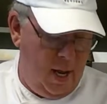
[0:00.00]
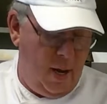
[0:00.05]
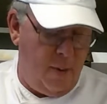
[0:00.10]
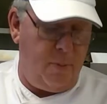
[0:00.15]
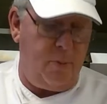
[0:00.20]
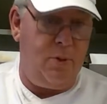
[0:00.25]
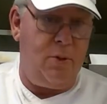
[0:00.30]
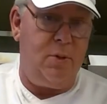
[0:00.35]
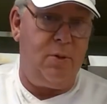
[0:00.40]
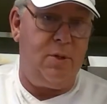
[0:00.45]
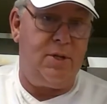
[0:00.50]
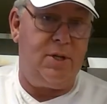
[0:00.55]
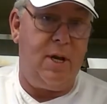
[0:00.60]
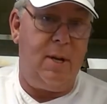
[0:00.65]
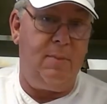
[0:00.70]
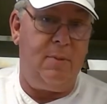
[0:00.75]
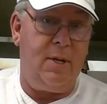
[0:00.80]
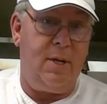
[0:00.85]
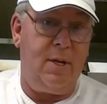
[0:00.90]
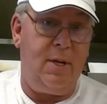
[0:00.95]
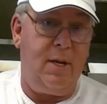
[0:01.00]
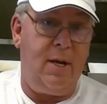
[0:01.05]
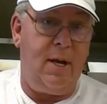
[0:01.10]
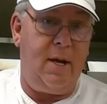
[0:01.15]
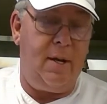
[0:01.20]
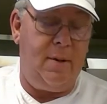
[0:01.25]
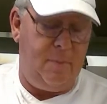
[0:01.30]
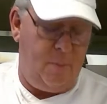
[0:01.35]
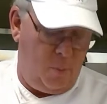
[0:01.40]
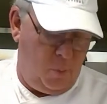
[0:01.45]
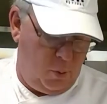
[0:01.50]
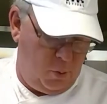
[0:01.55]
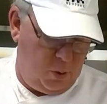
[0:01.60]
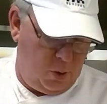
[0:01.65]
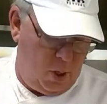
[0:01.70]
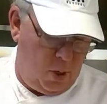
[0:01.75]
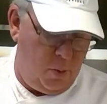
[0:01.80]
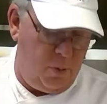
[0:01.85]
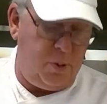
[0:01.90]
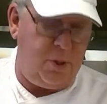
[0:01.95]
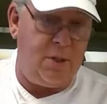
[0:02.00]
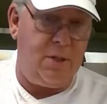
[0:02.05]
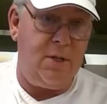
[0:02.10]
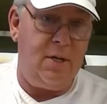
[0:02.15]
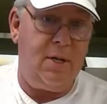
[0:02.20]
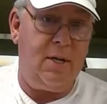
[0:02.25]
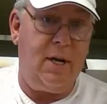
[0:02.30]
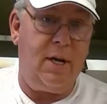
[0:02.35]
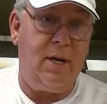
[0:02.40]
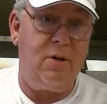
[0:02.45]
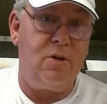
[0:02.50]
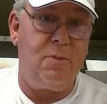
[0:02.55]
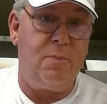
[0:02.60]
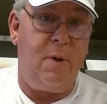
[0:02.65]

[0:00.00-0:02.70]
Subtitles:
and we'll do the same thing again. We'll toast the English